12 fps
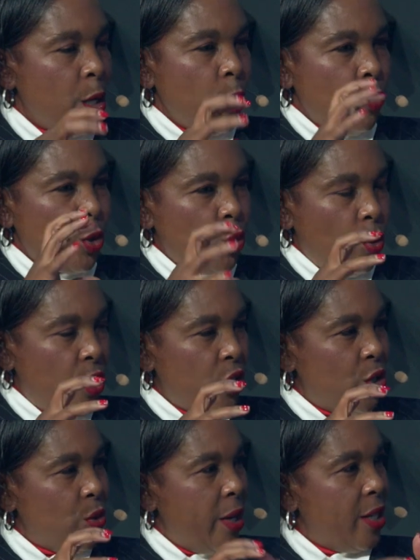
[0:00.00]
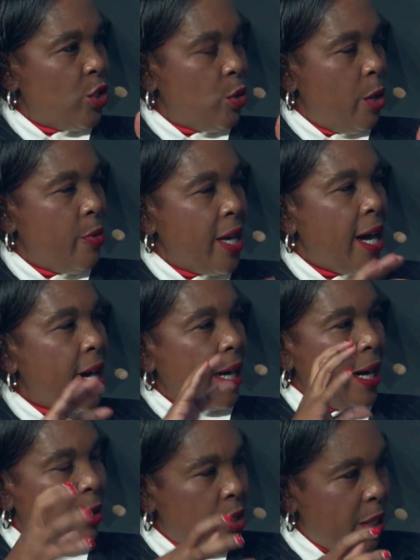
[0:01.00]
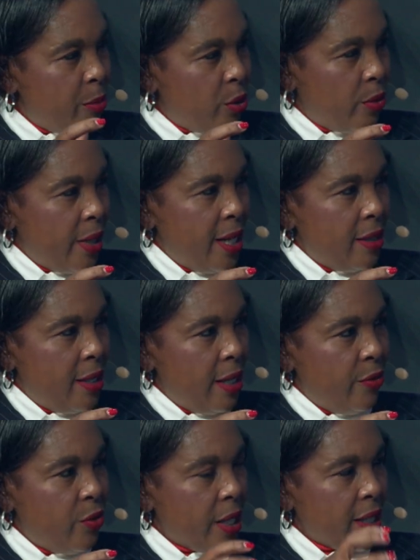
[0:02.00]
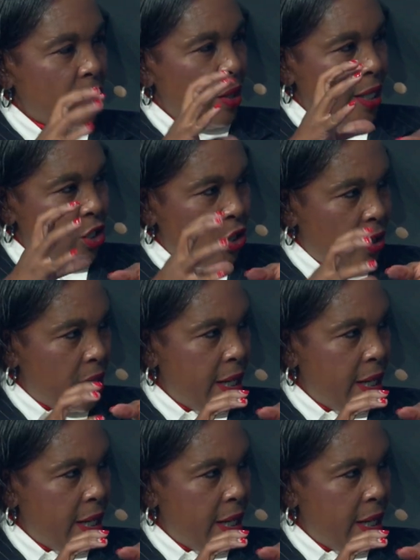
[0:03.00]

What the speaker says: We would want to ensure we are accountable and therefore regulation,